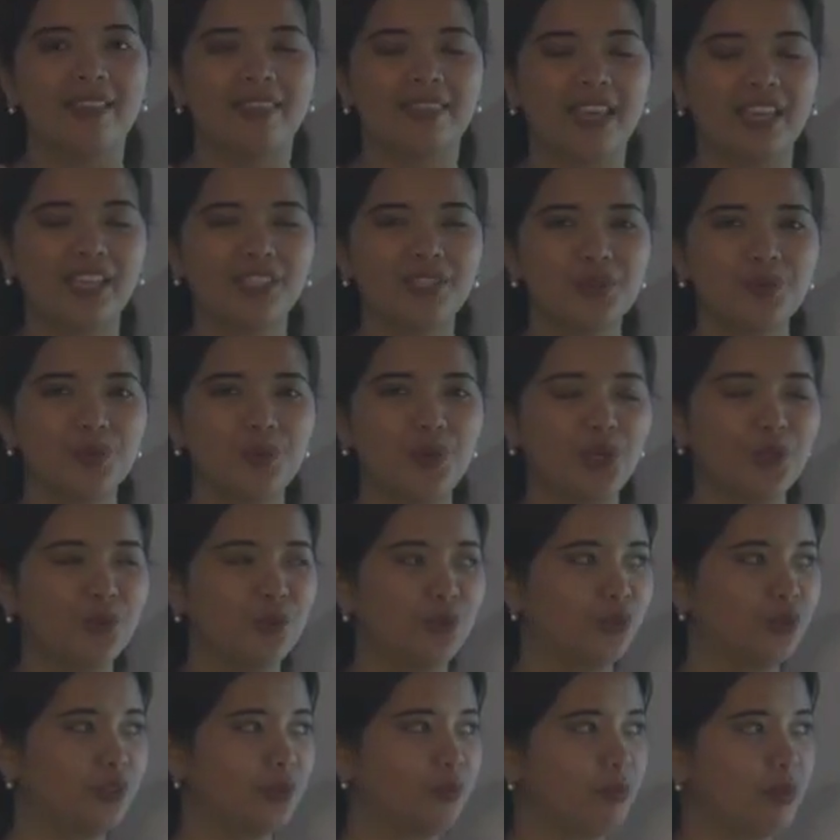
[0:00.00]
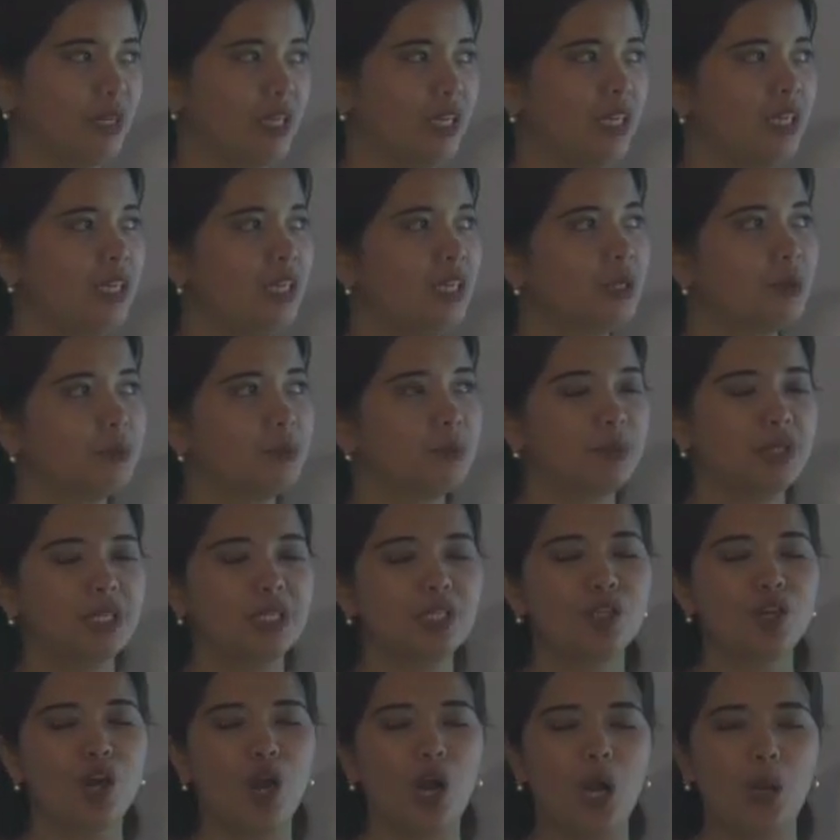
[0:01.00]
Next one would be
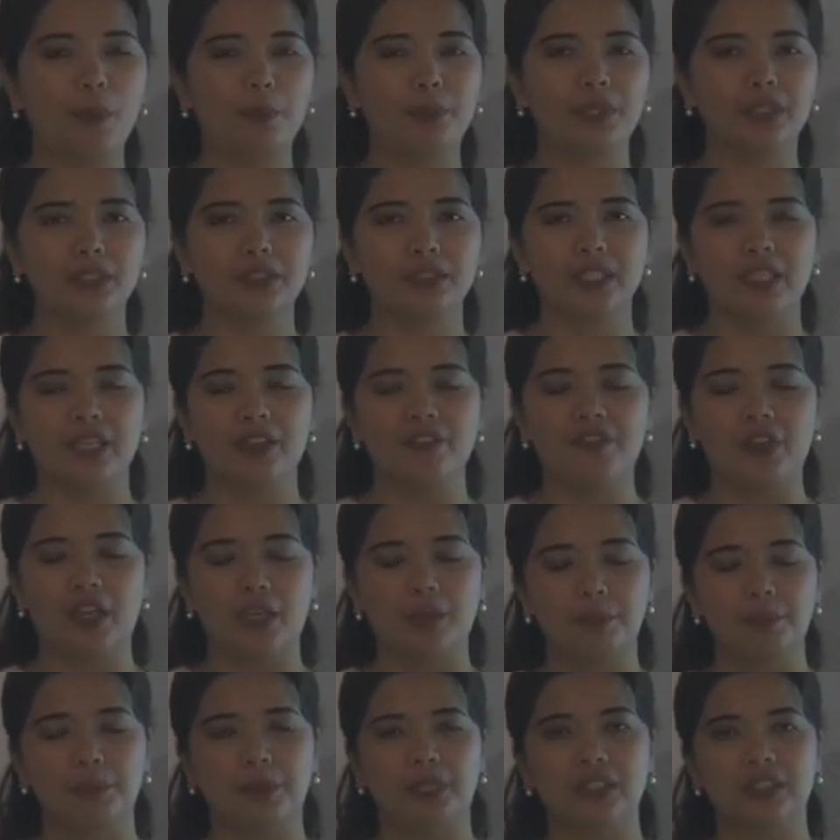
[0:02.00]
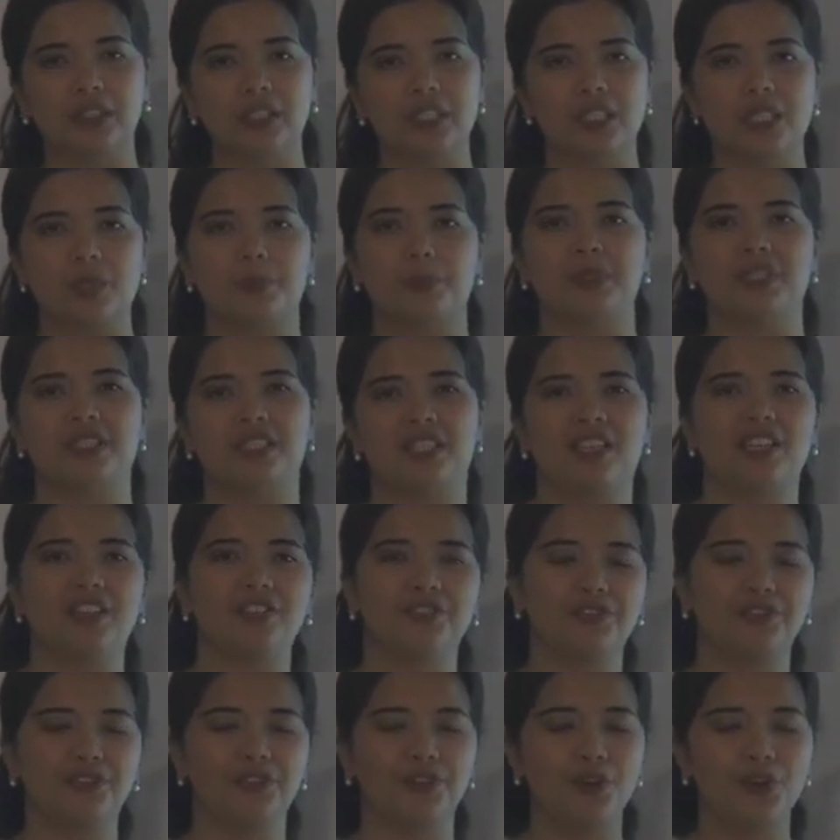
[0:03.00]
cooperative and
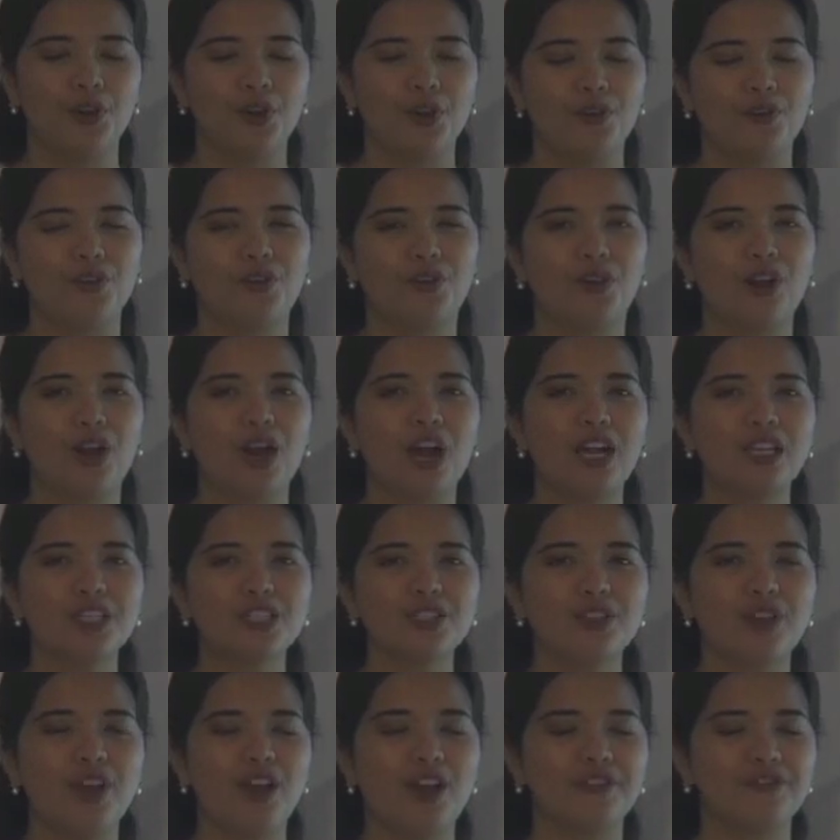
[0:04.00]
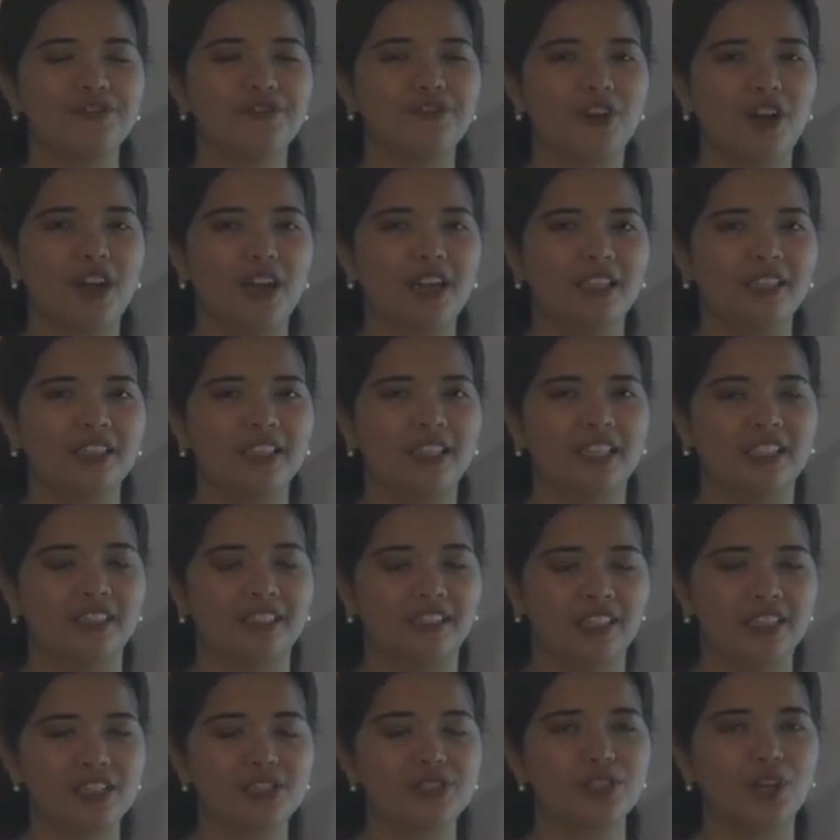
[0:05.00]
participative. For us to have fun
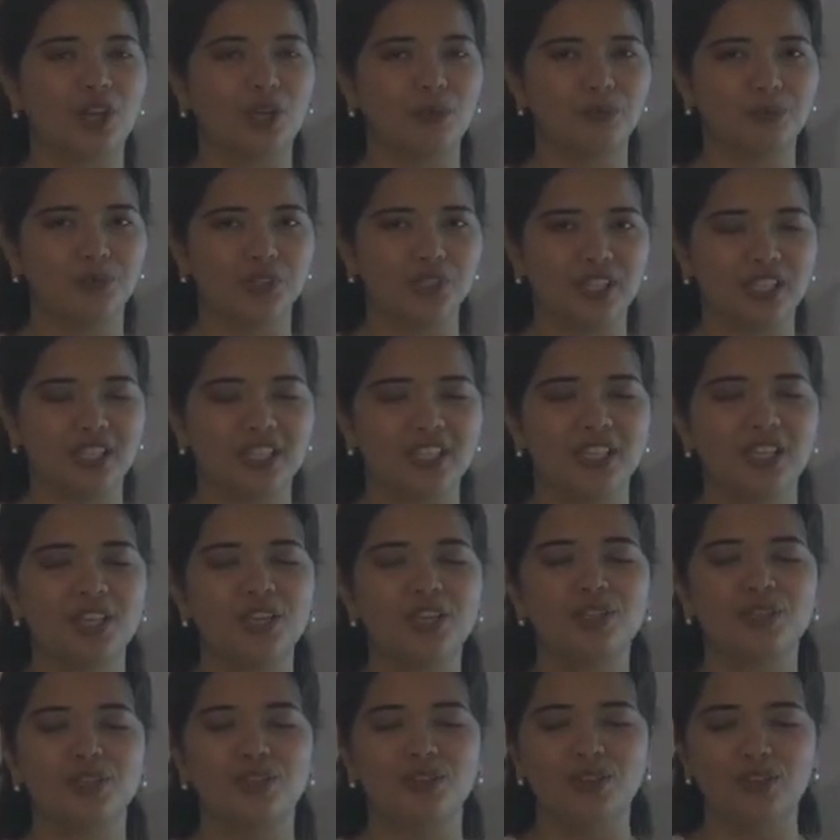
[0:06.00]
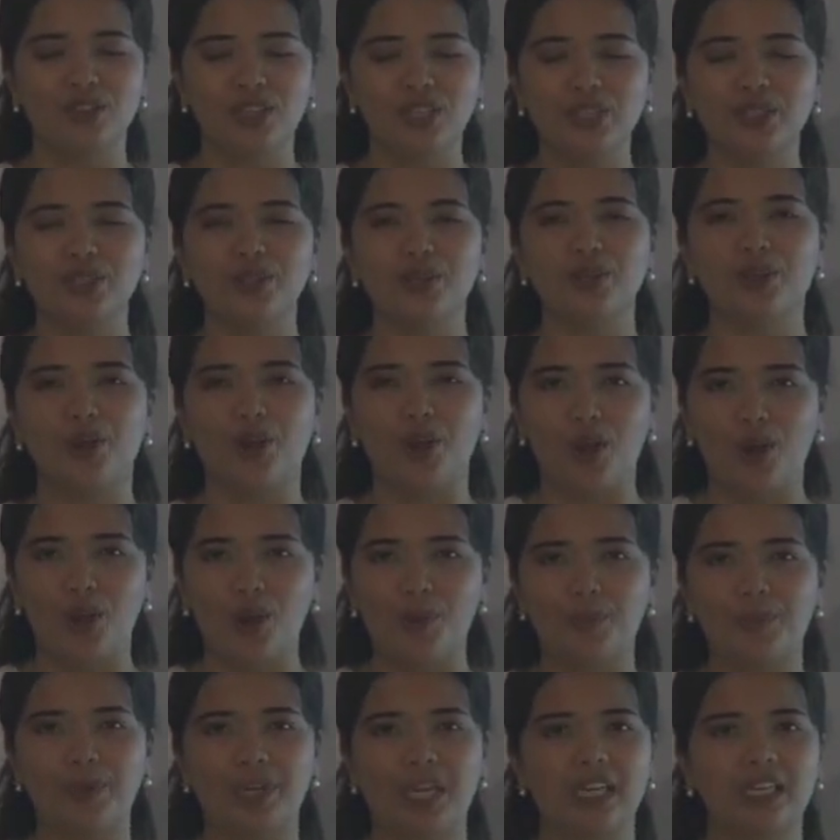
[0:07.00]
in this subject, you need to
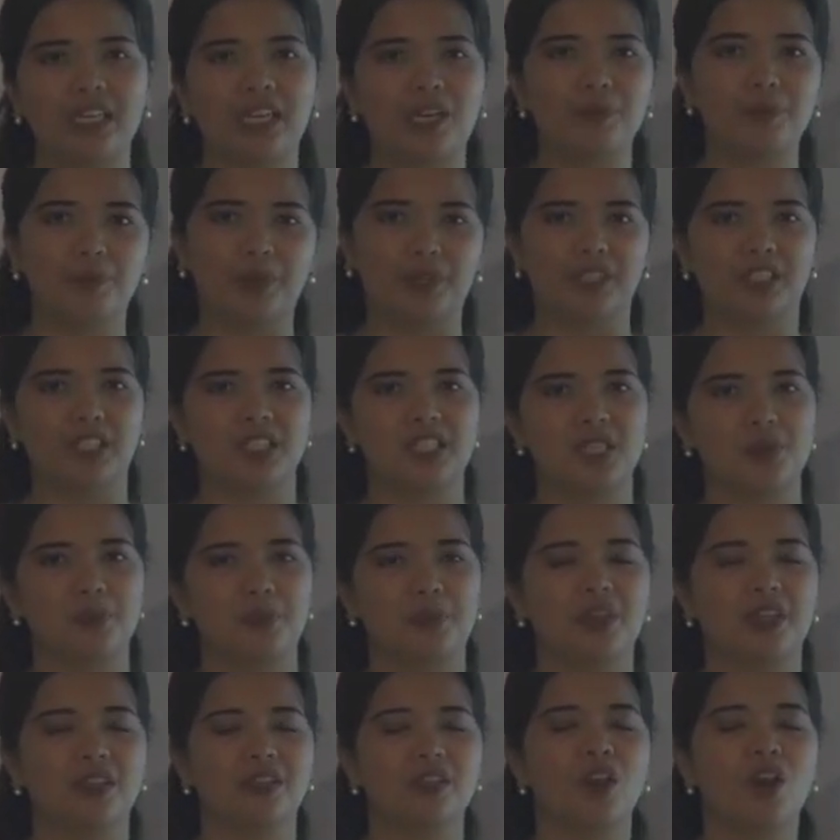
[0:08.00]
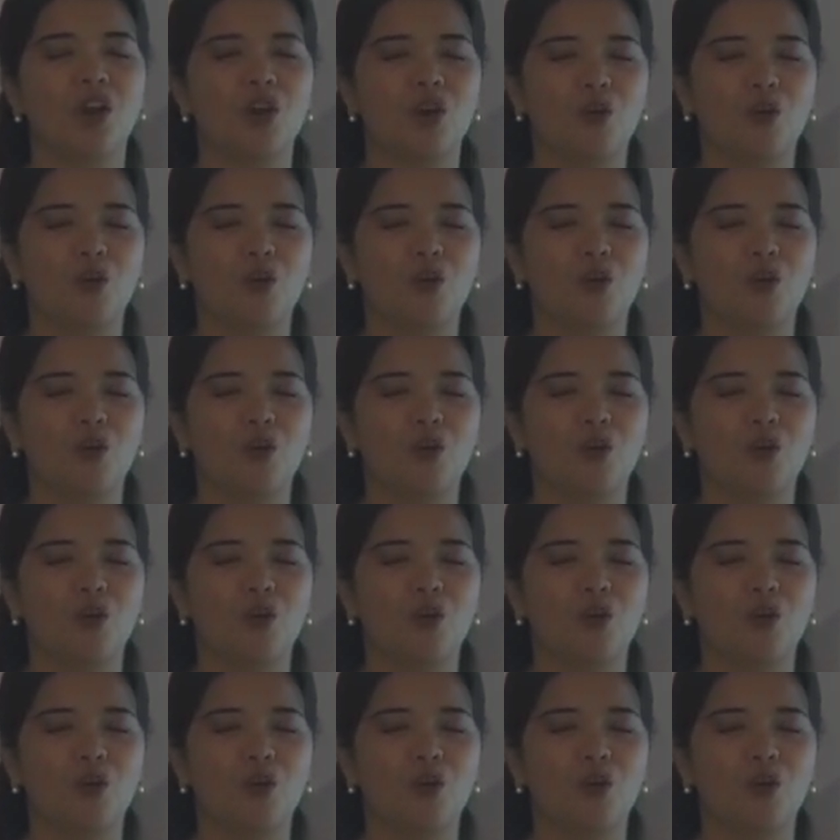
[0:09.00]
cooperate and participate